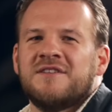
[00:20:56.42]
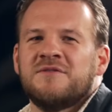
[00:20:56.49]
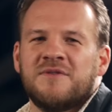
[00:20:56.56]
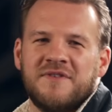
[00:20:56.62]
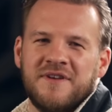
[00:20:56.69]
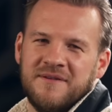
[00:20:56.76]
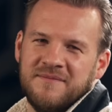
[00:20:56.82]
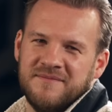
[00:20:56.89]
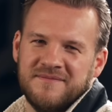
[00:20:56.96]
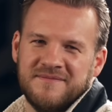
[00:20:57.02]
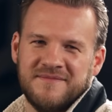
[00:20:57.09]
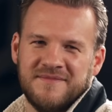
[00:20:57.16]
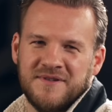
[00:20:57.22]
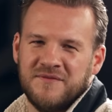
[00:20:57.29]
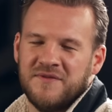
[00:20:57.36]
is with him.
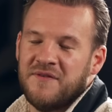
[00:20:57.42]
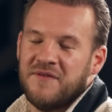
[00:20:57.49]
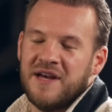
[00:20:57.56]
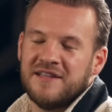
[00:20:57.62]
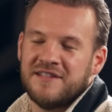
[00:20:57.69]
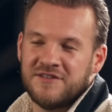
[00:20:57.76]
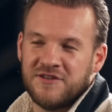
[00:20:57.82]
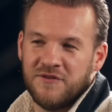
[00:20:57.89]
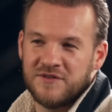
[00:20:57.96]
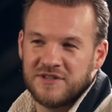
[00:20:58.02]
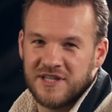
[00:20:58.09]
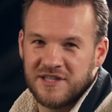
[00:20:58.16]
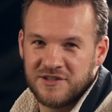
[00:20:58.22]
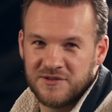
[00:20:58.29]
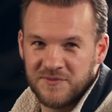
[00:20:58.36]
I've never had this
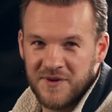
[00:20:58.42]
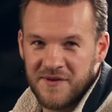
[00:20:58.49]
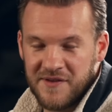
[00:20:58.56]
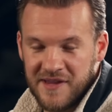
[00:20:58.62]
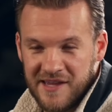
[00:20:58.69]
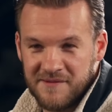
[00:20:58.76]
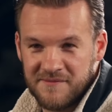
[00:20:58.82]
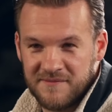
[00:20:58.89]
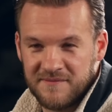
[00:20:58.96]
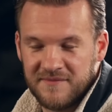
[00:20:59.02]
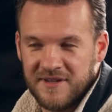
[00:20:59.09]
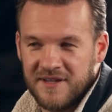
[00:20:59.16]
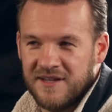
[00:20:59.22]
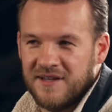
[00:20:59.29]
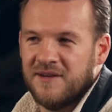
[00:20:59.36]
conversation with him,
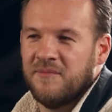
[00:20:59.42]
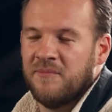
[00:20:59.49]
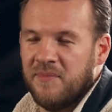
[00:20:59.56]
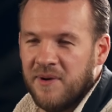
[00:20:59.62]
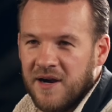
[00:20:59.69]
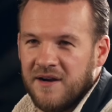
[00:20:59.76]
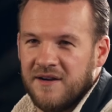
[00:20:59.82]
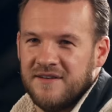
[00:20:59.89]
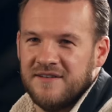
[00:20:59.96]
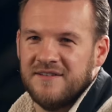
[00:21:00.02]
but